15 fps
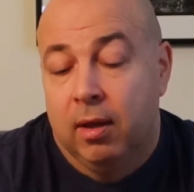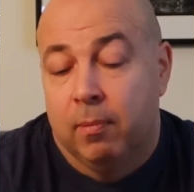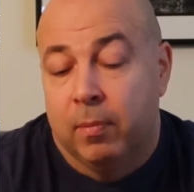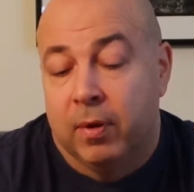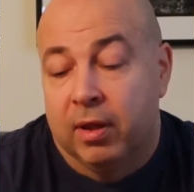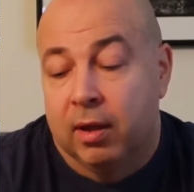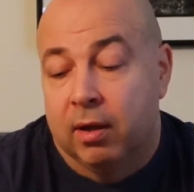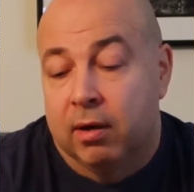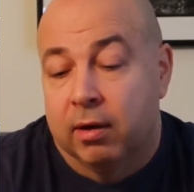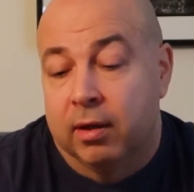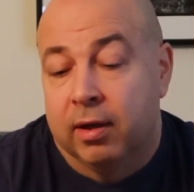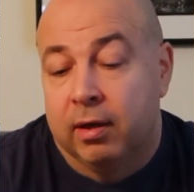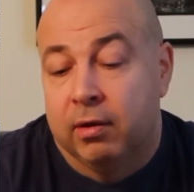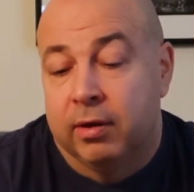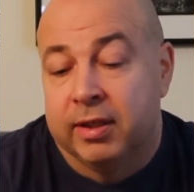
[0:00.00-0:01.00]
But the art
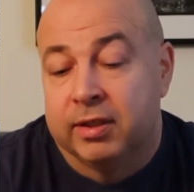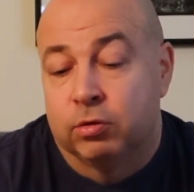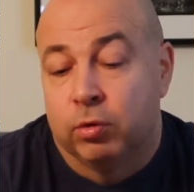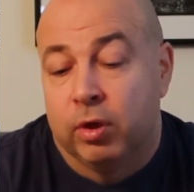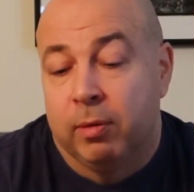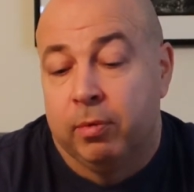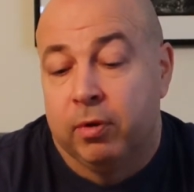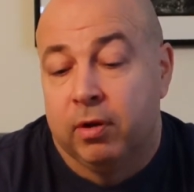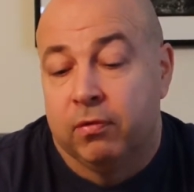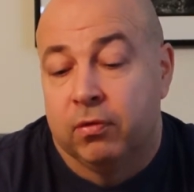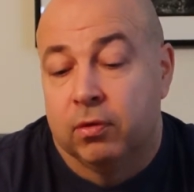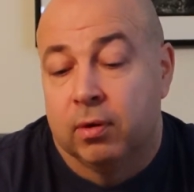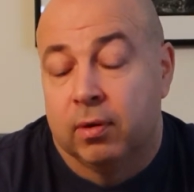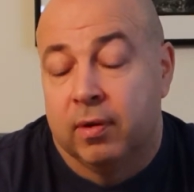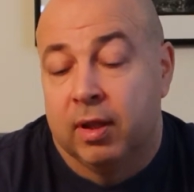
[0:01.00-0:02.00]
here is really
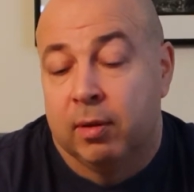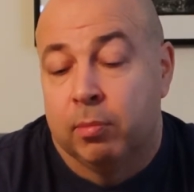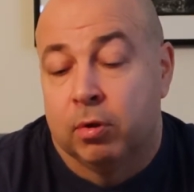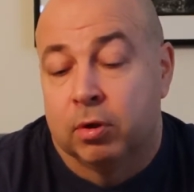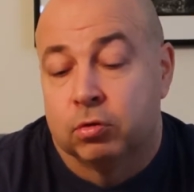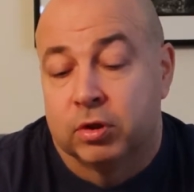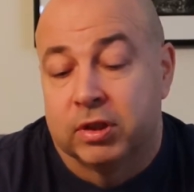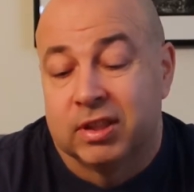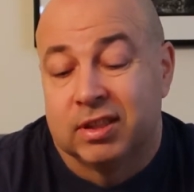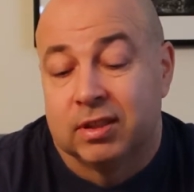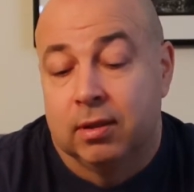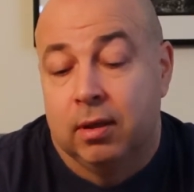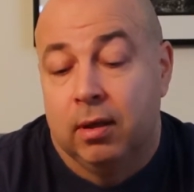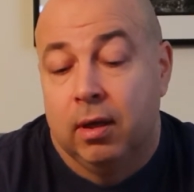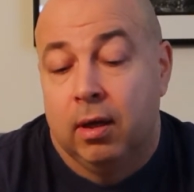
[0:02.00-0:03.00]
beautiful, the
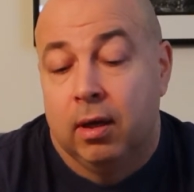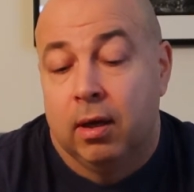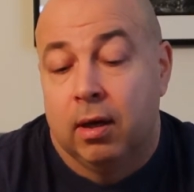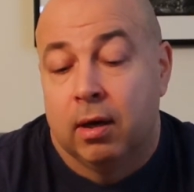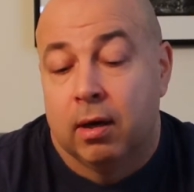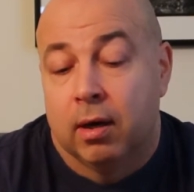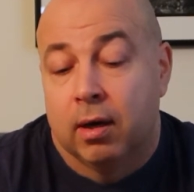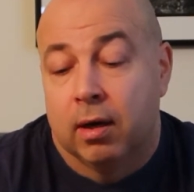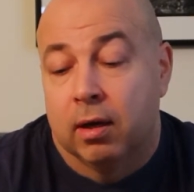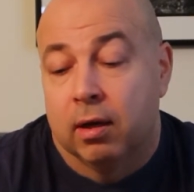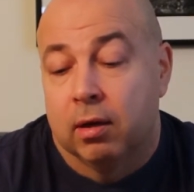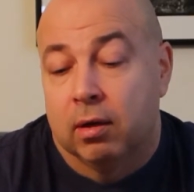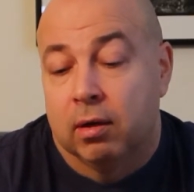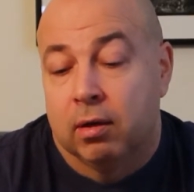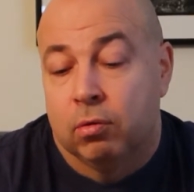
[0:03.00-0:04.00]
portraits are
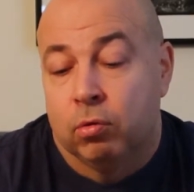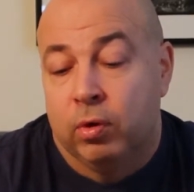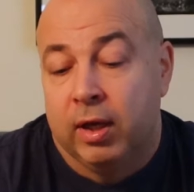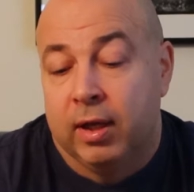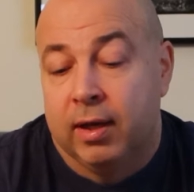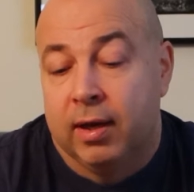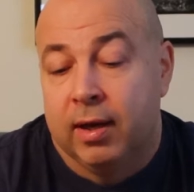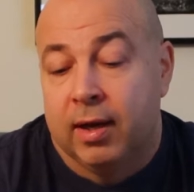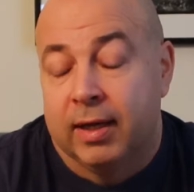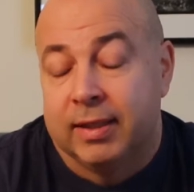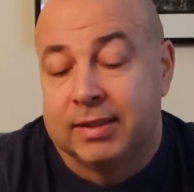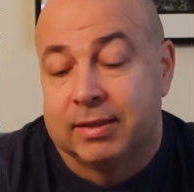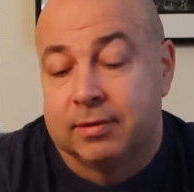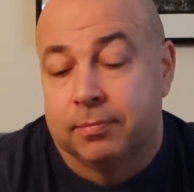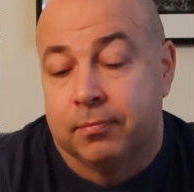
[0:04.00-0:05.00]
really
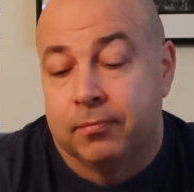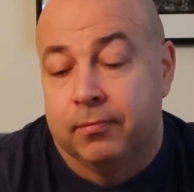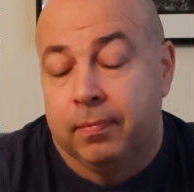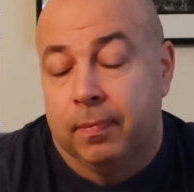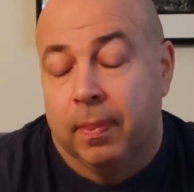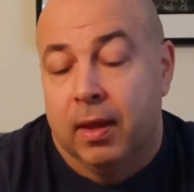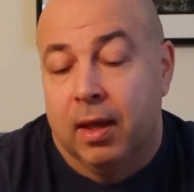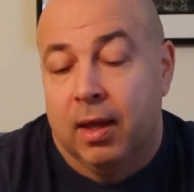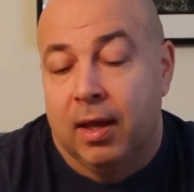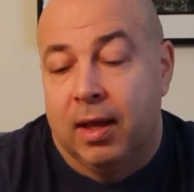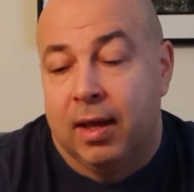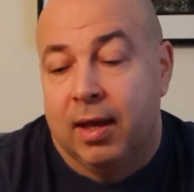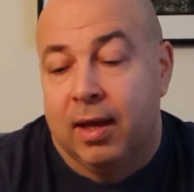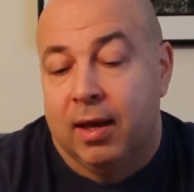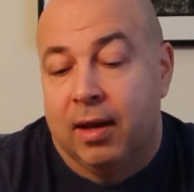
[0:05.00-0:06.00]
nice,
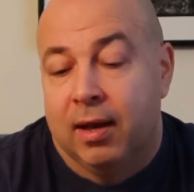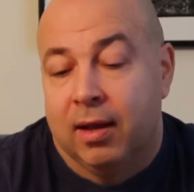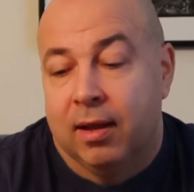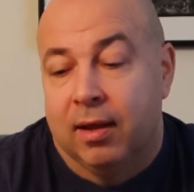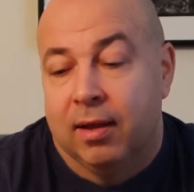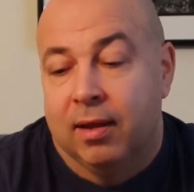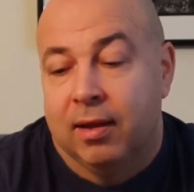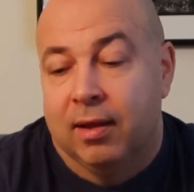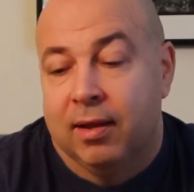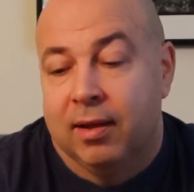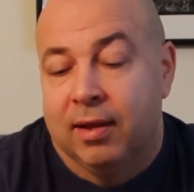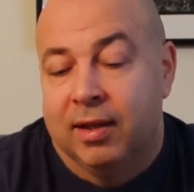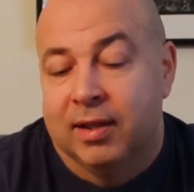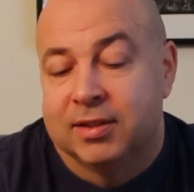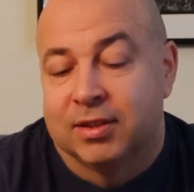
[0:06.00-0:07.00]
and
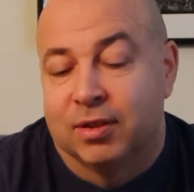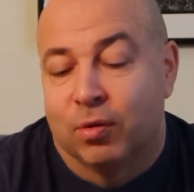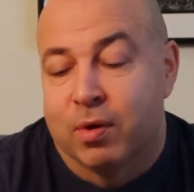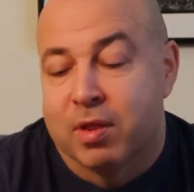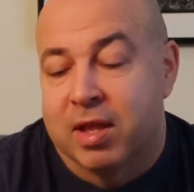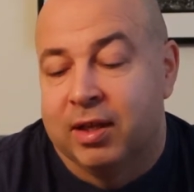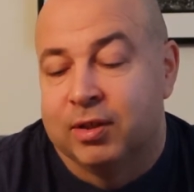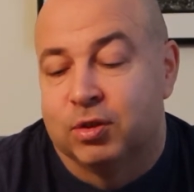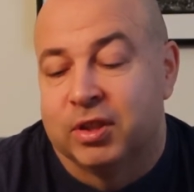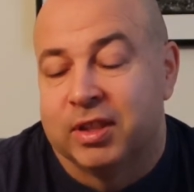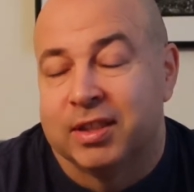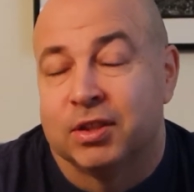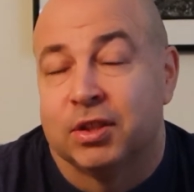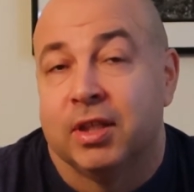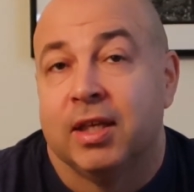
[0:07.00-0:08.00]
it's always
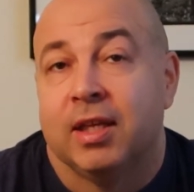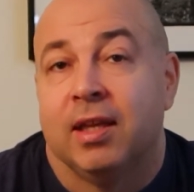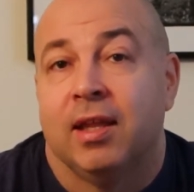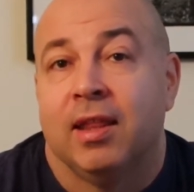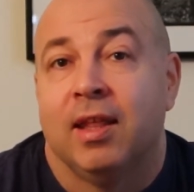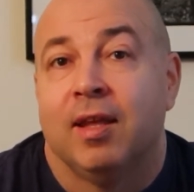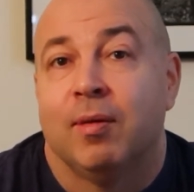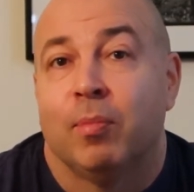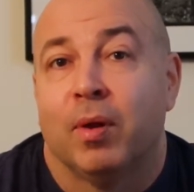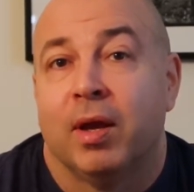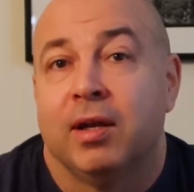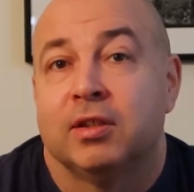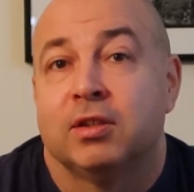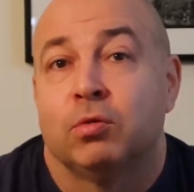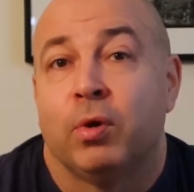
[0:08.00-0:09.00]
interesting to see the
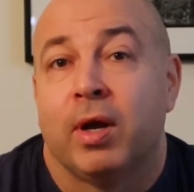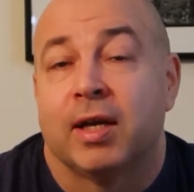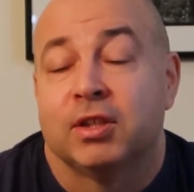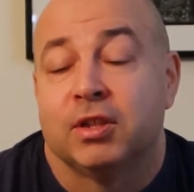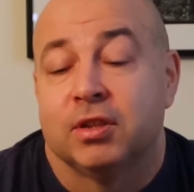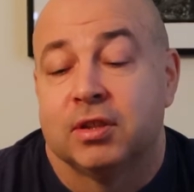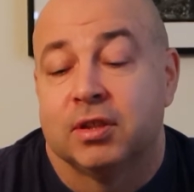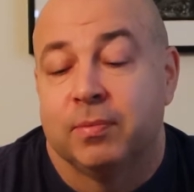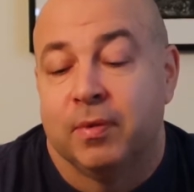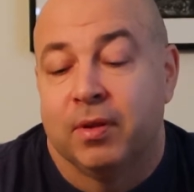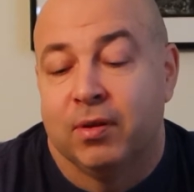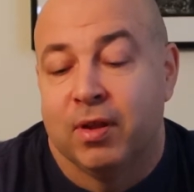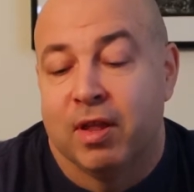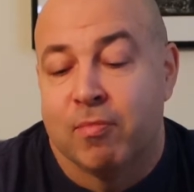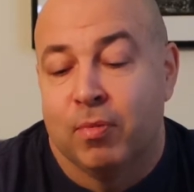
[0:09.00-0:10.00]
players' reactions
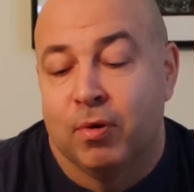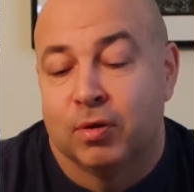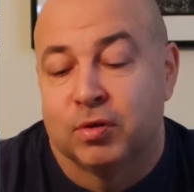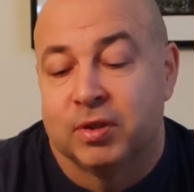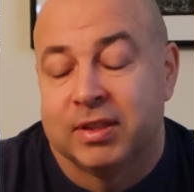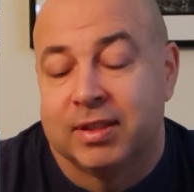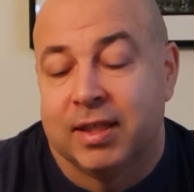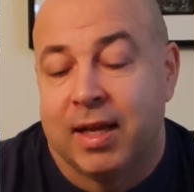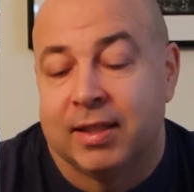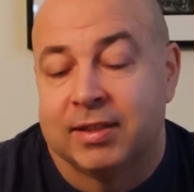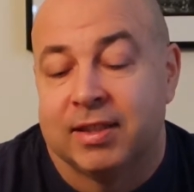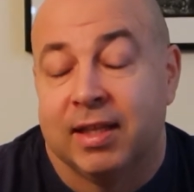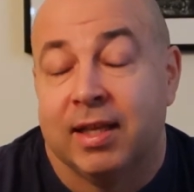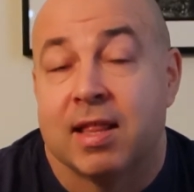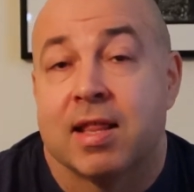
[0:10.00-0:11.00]
to these portraits
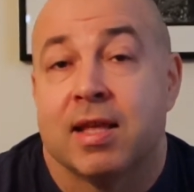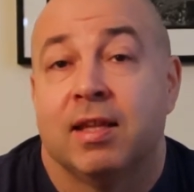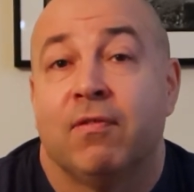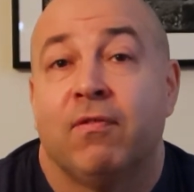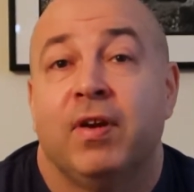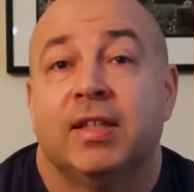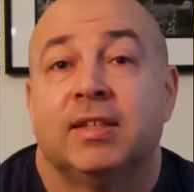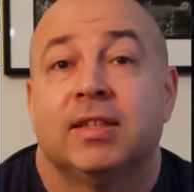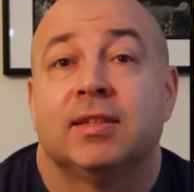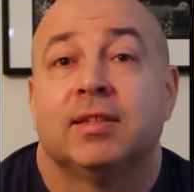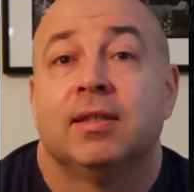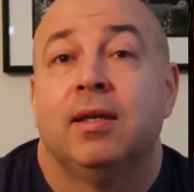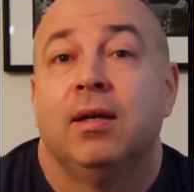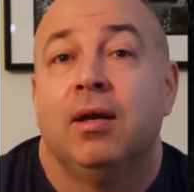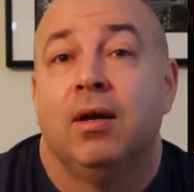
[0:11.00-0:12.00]
as they see the
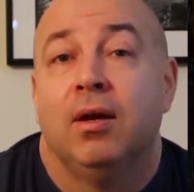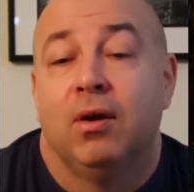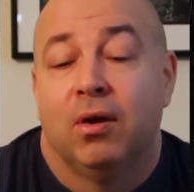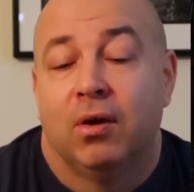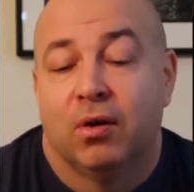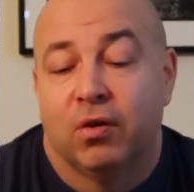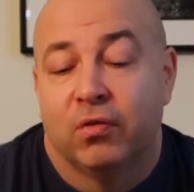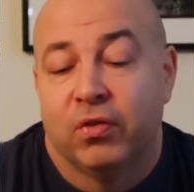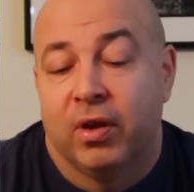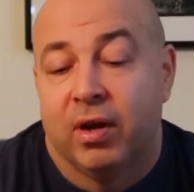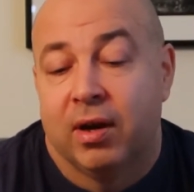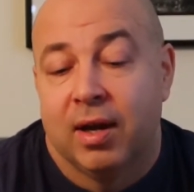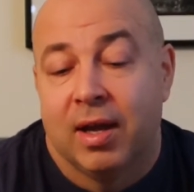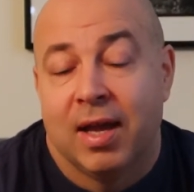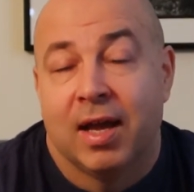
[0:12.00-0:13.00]
faces of
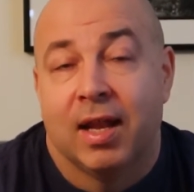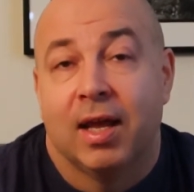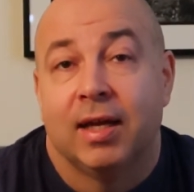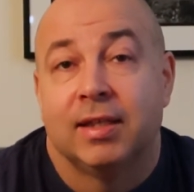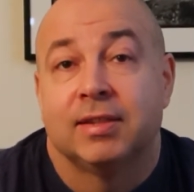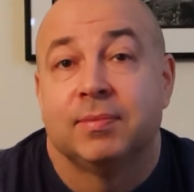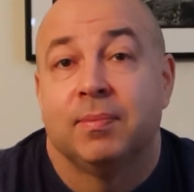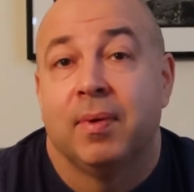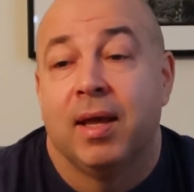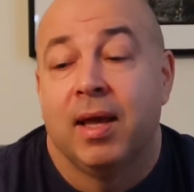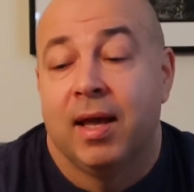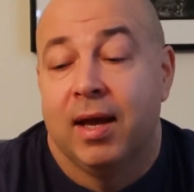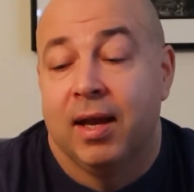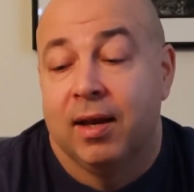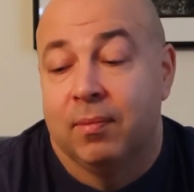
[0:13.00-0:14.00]
their allies
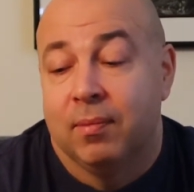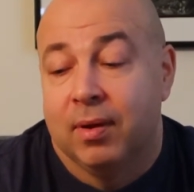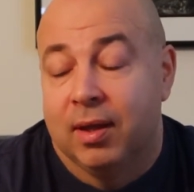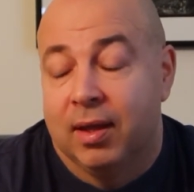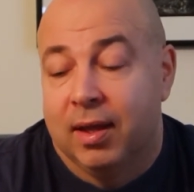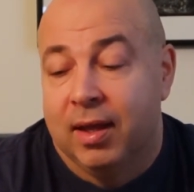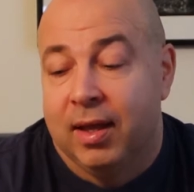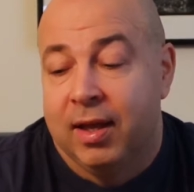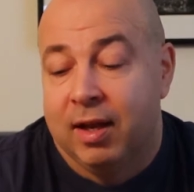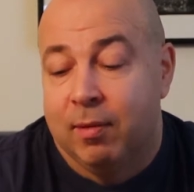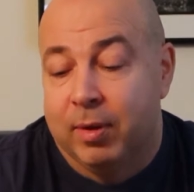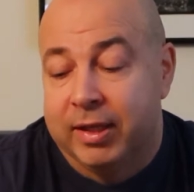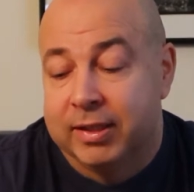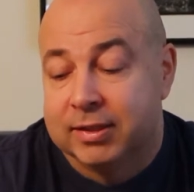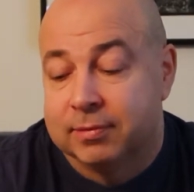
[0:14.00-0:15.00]
and
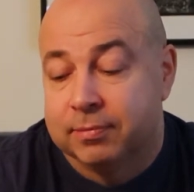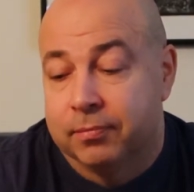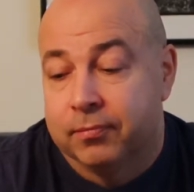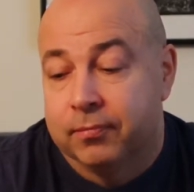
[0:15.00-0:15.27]
enemies.